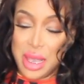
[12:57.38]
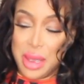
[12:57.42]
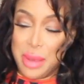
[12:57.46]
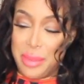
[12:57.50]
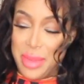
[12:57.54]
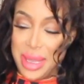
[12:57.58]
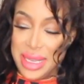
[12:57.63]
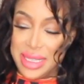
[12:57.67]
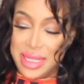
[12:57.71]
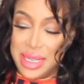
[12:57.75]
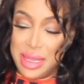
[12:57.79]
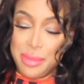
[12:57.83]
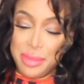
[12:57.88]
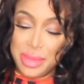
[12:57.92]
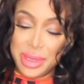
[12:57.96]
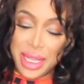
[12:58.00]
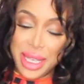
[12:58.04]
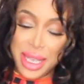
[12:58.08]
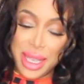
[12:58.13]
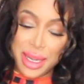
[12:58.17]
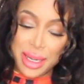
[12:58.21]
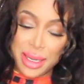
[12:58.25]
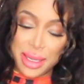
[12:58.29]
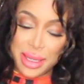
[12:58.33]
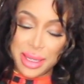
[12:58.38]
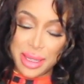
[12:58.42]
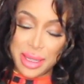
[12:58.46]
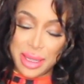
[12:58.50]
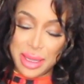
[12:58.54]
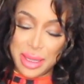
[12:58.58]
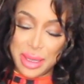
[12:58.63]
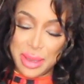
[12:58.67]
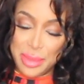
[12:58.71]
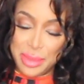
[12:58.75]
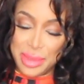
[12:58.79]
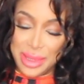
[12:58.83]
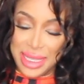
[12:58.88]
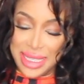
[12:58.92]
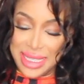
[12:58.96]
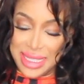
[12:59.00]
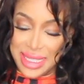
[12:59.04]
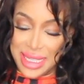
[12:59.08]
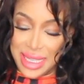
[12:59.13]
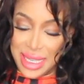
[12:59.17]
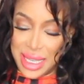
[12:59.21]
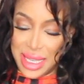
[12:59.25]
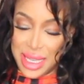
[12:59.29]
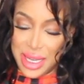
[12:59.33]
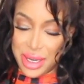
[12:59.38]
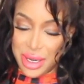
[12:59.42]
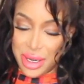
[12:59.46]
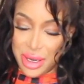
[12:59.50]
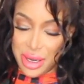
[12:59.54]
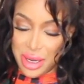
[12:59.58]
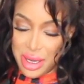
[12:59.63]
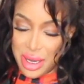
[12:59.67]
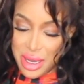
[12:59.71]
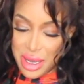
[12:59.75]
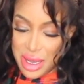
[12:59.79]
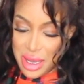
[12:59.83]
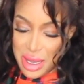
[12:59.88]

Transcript: My template, place it here,